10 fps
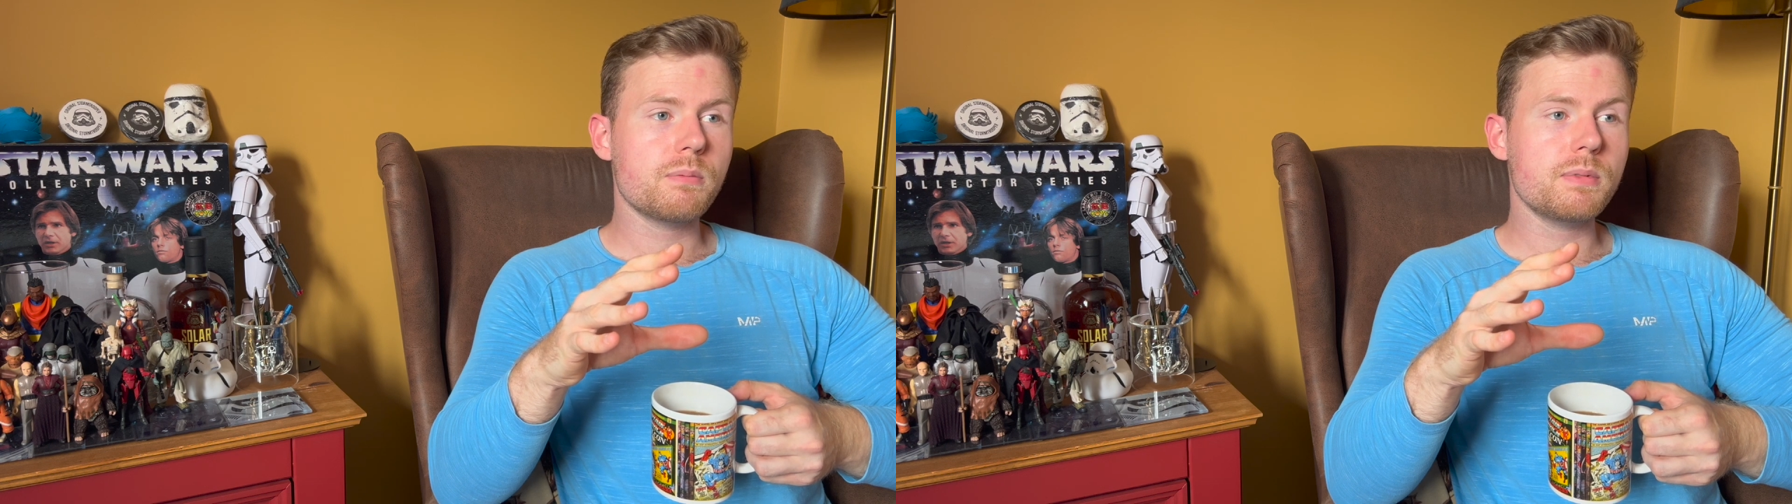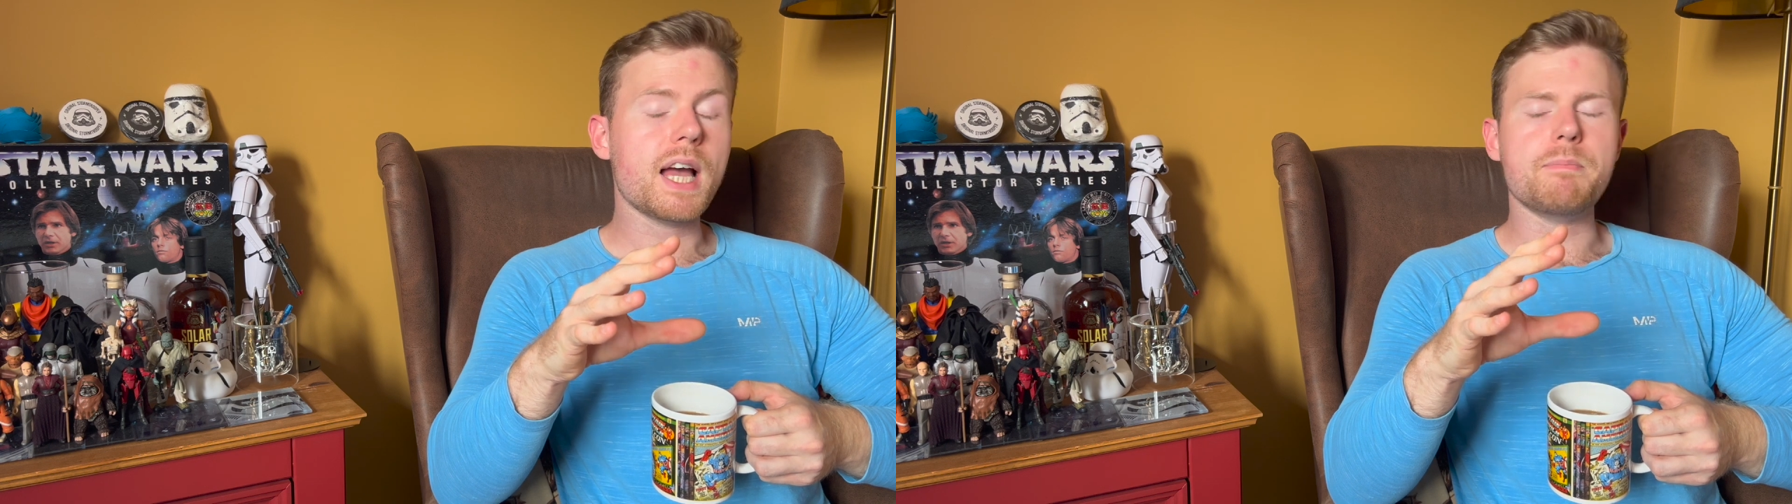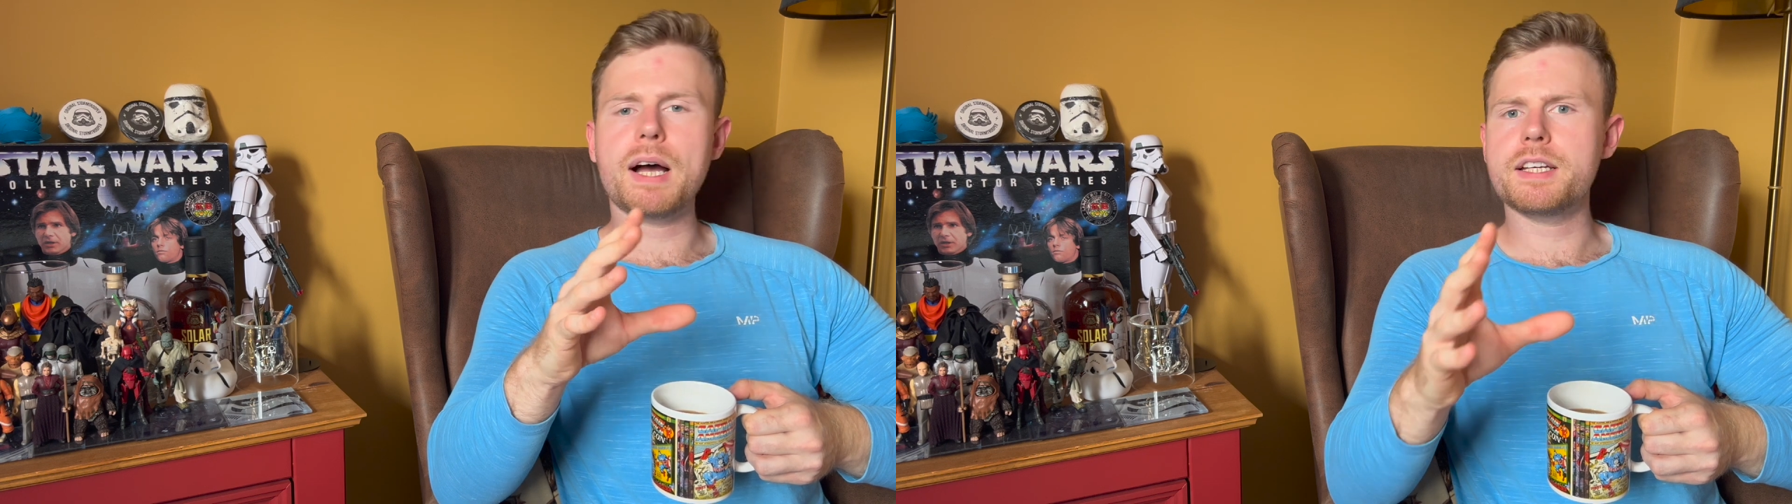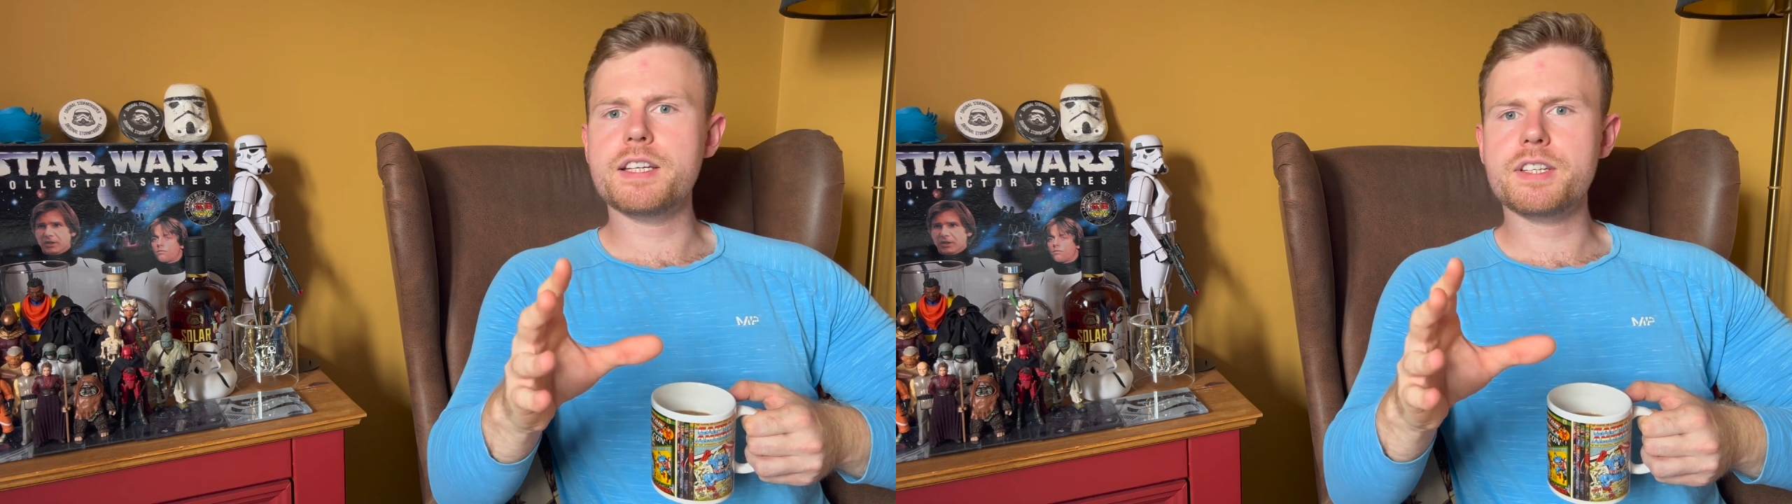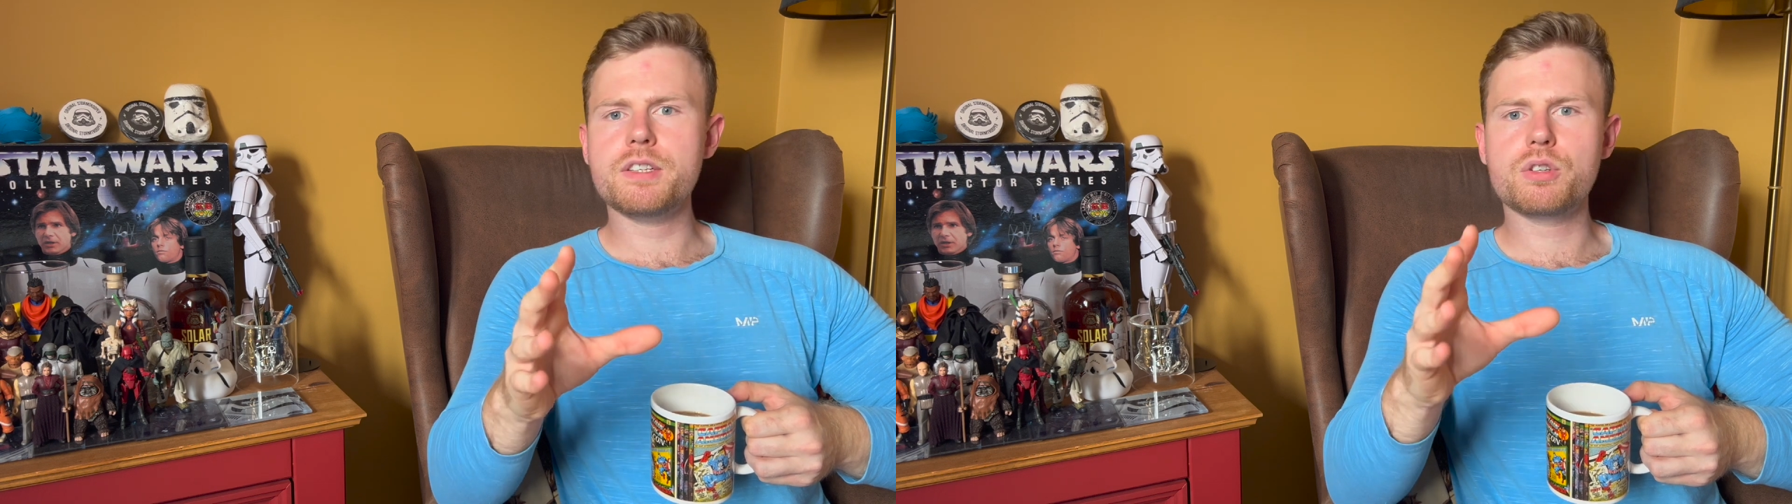yeah, Matt and
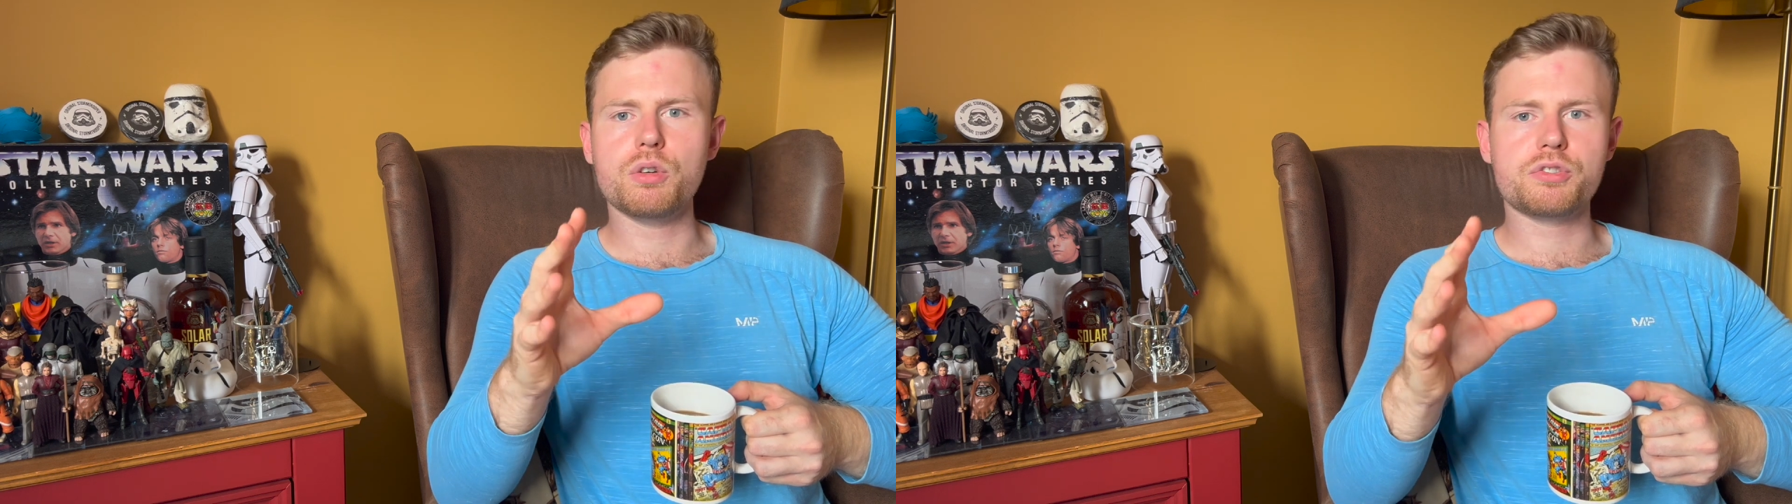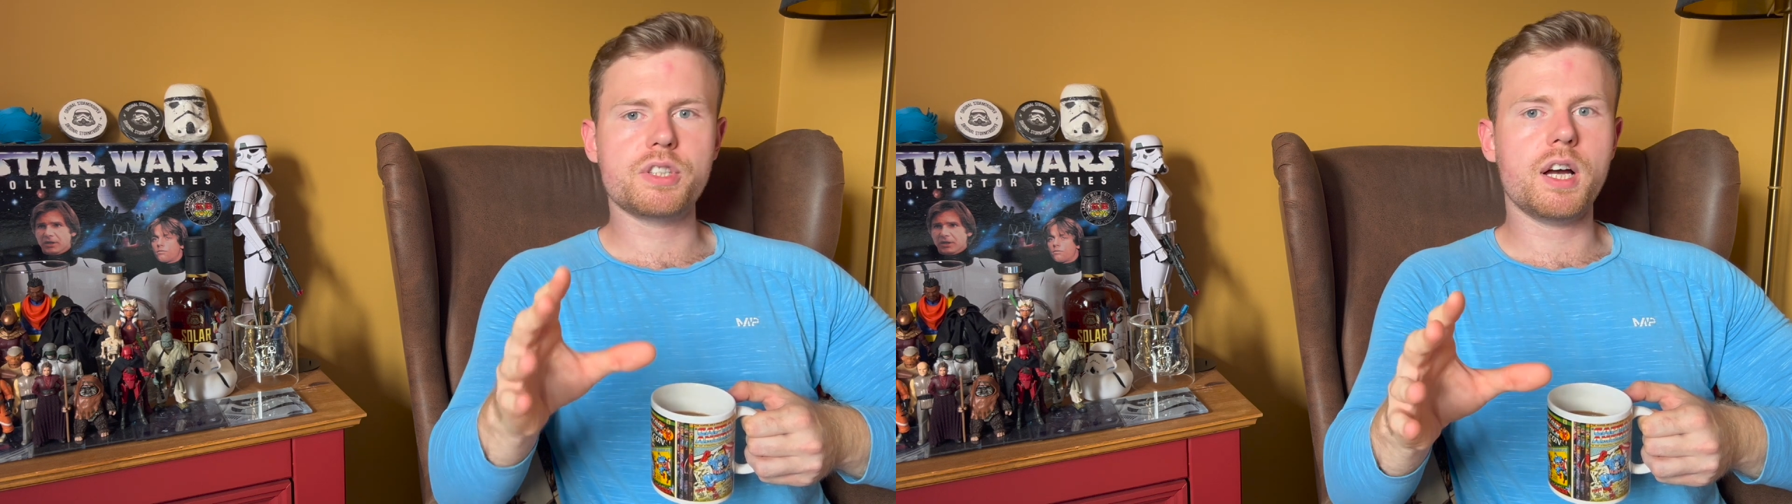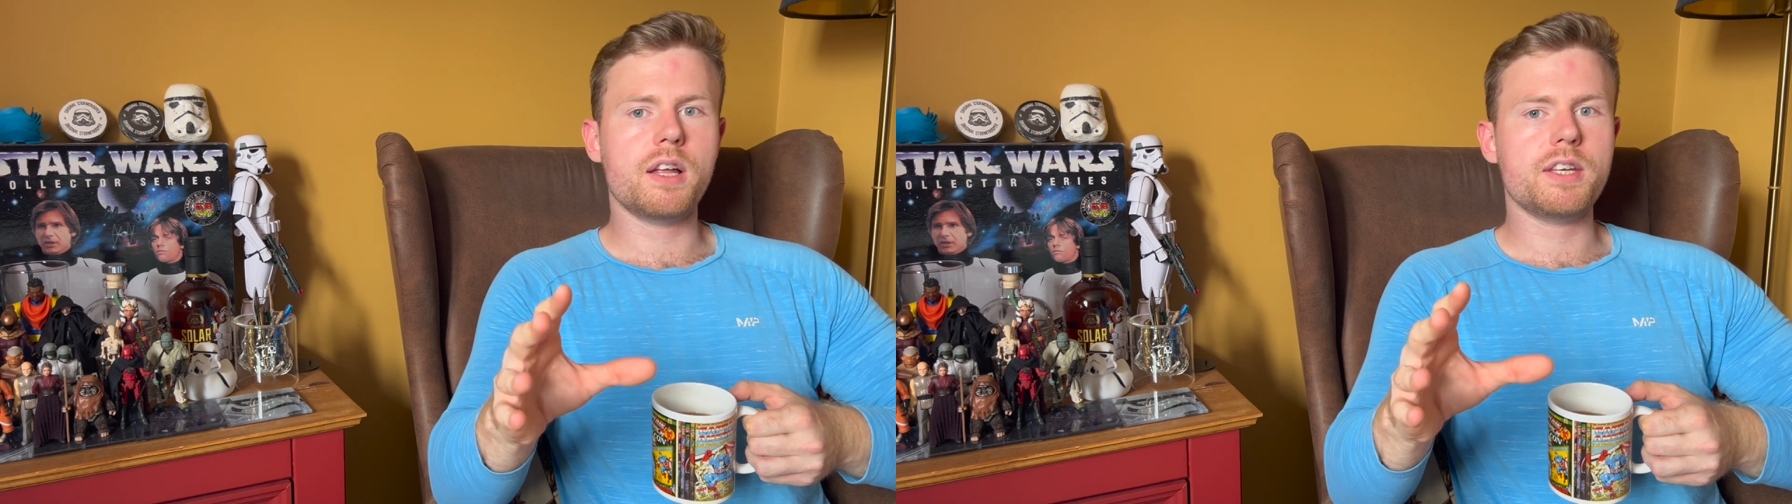Izzy got uh,